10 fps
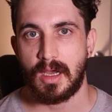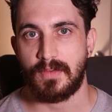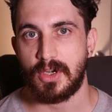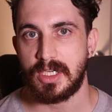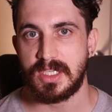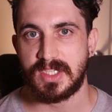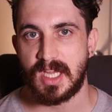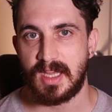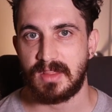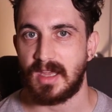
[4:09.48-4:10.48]
I've heard it
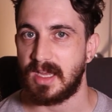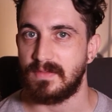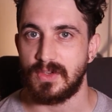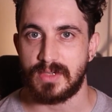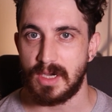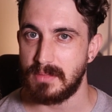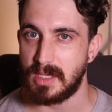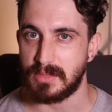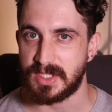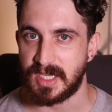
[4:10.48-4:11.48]
said that if you don't
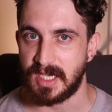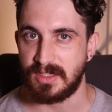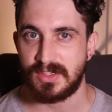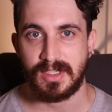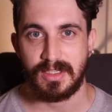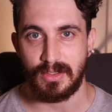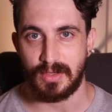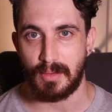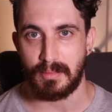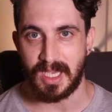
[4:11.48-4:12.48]
make mistakes, you
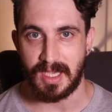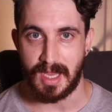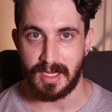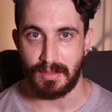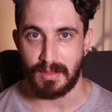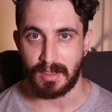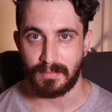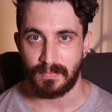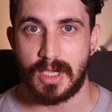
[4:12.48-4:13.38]
don't make anything.